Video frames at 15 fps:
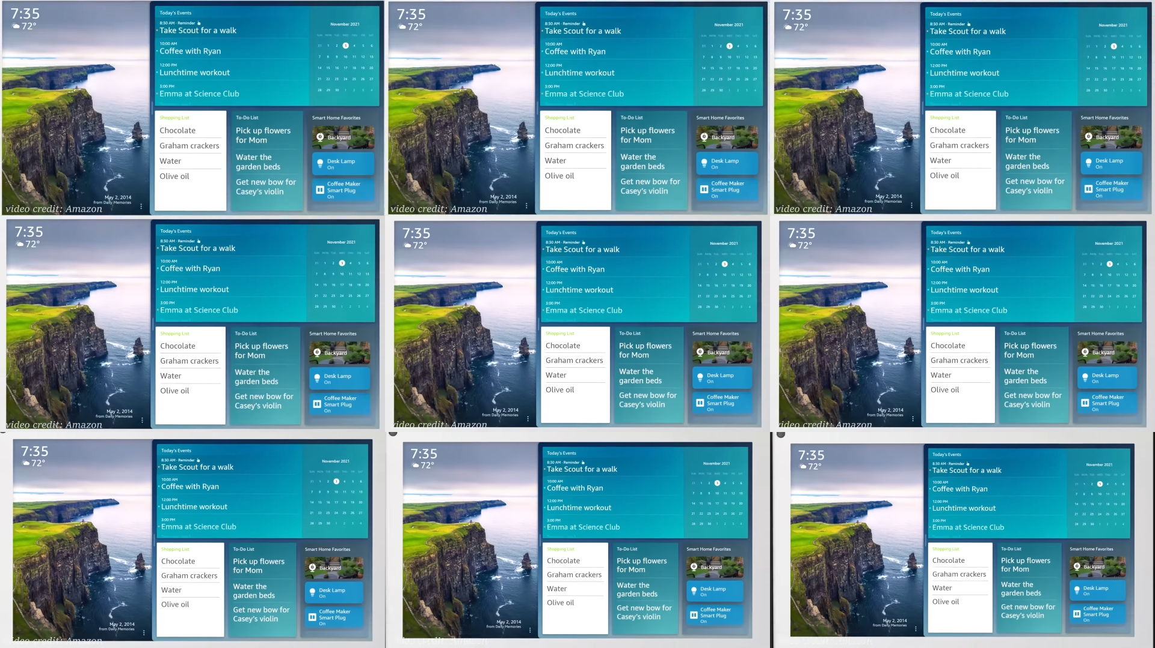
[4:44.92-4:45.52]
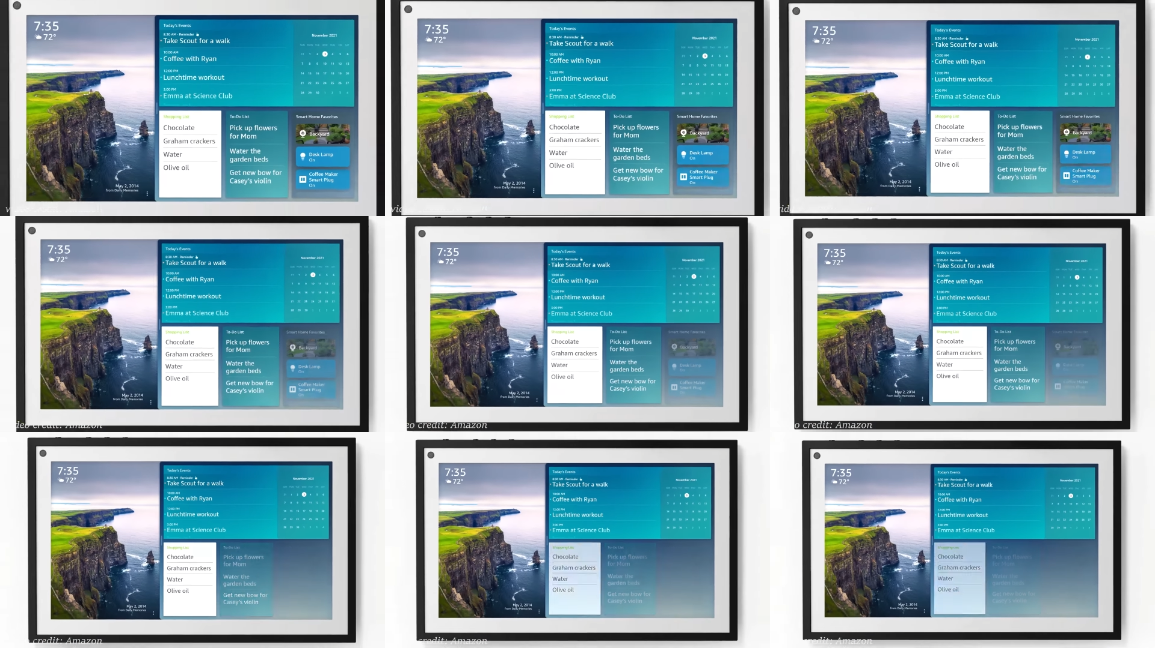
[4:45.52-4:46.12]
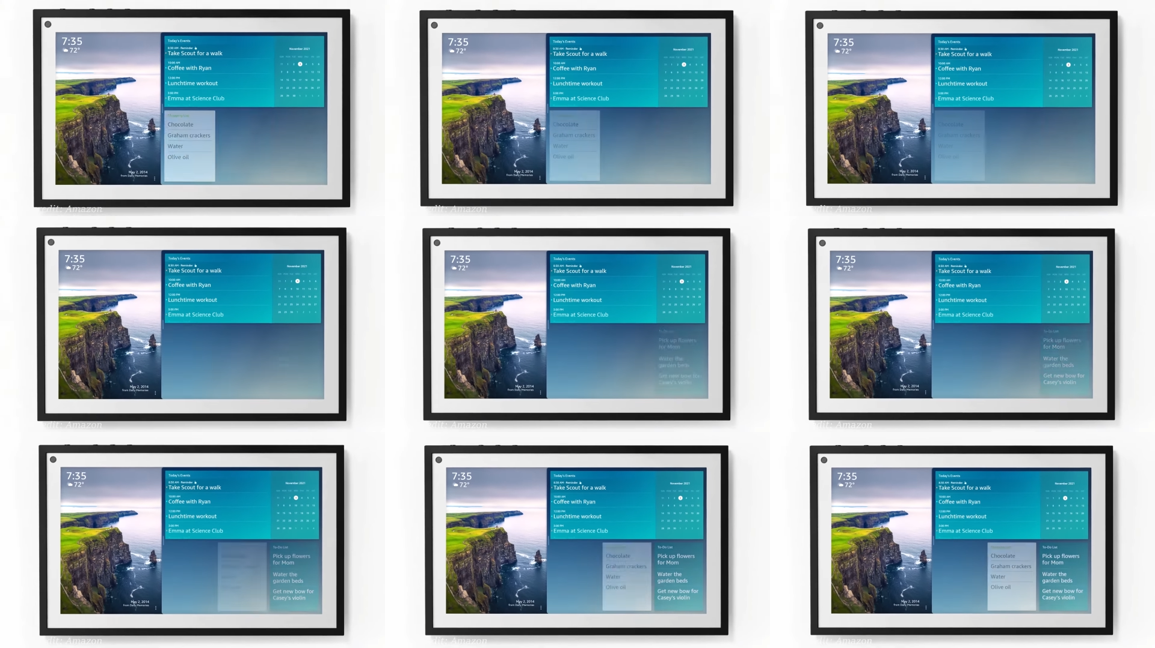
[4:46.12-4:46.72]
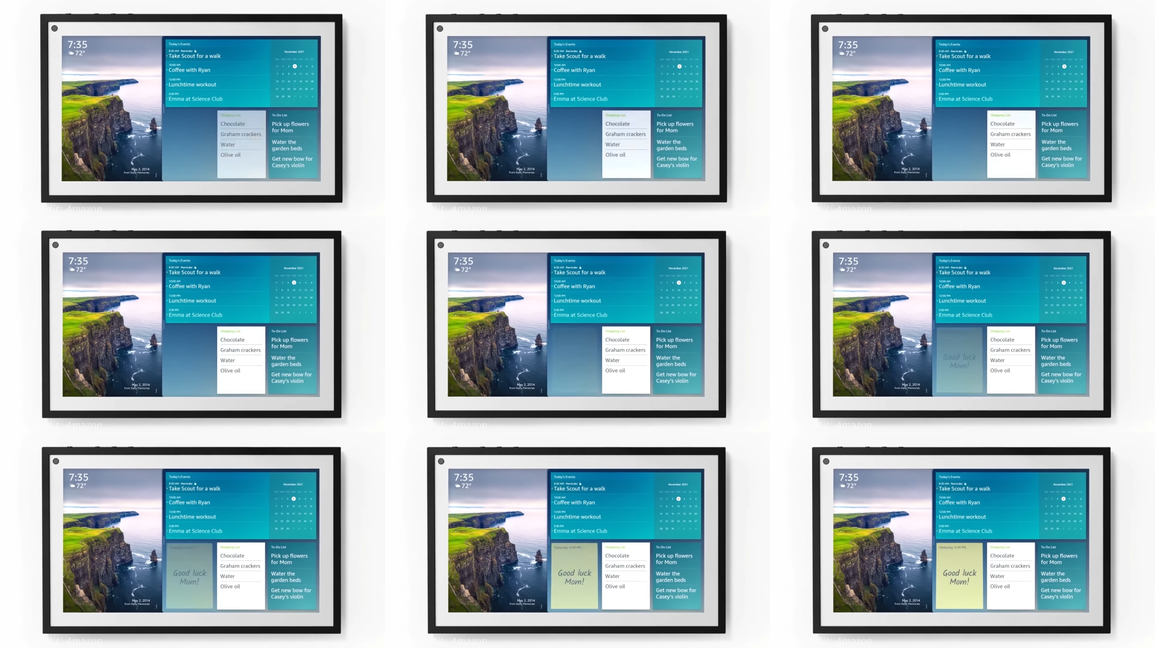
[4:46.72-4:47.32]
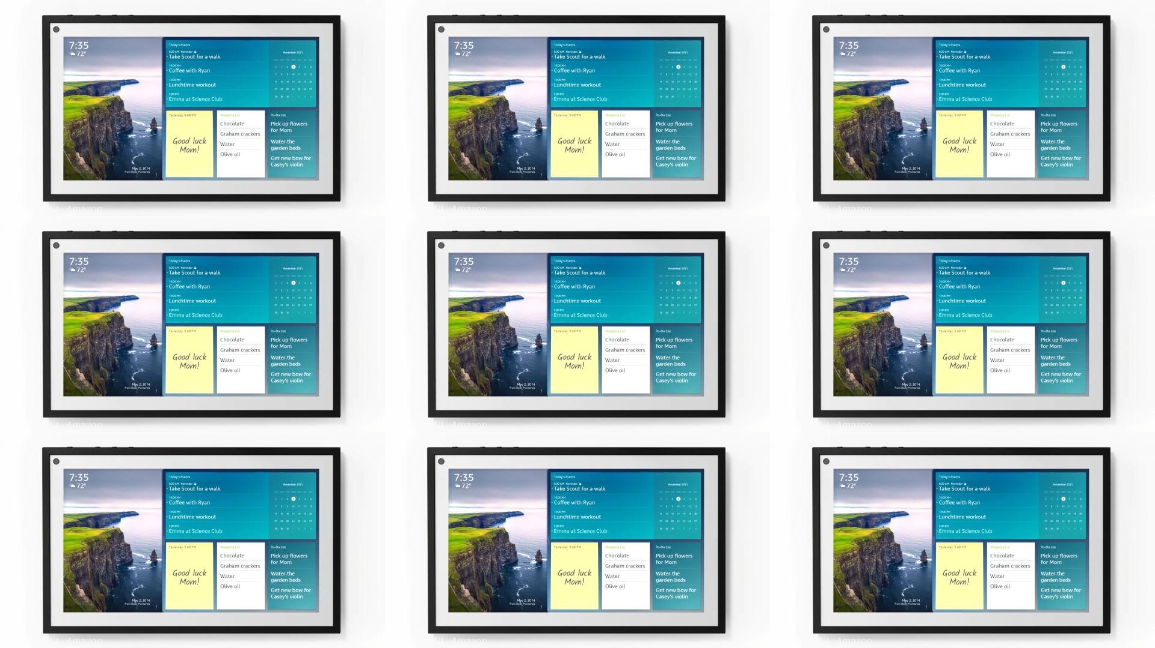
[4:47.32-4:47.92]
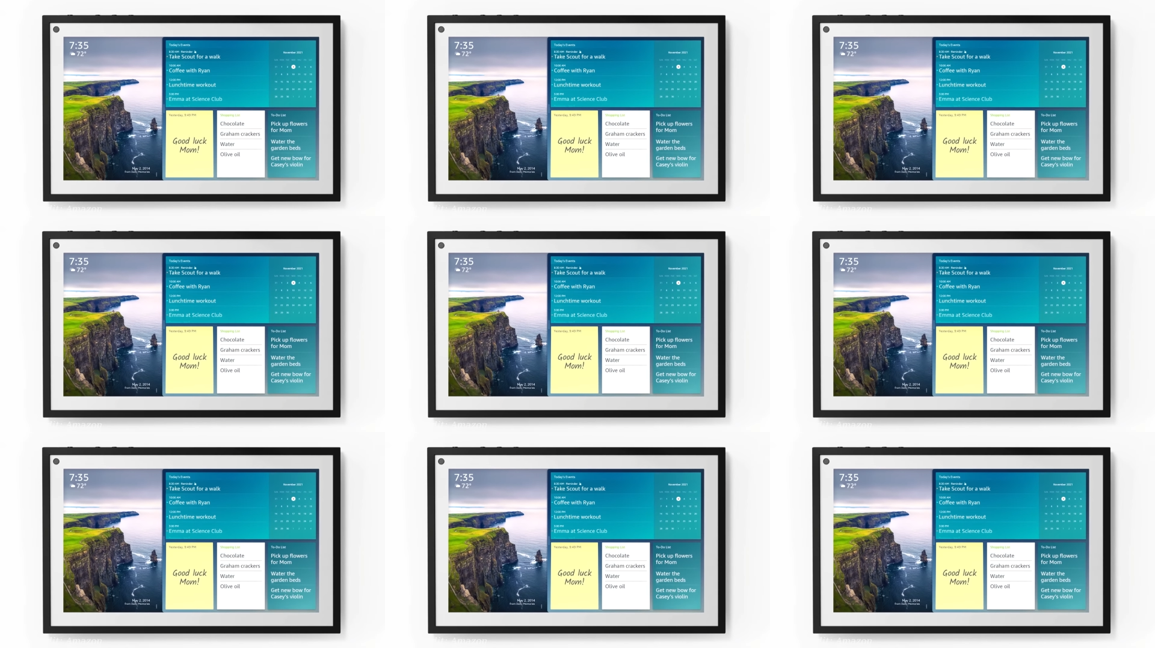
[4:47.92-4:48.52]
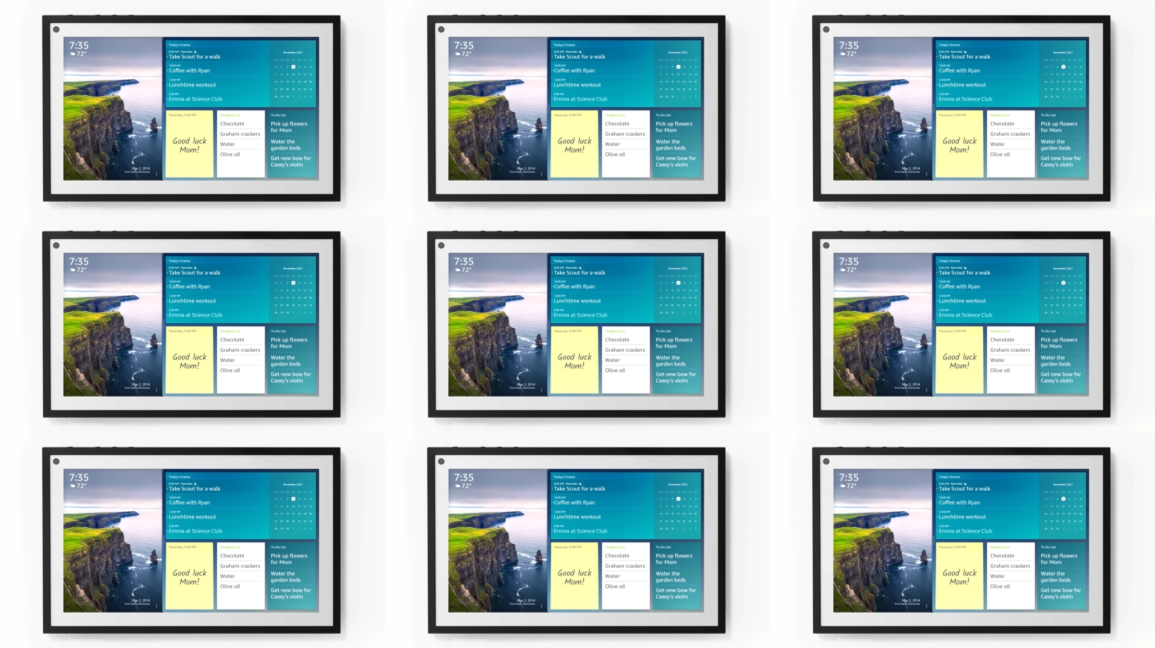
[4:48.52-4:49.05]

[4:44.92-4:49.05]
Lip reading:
(no speaker visible)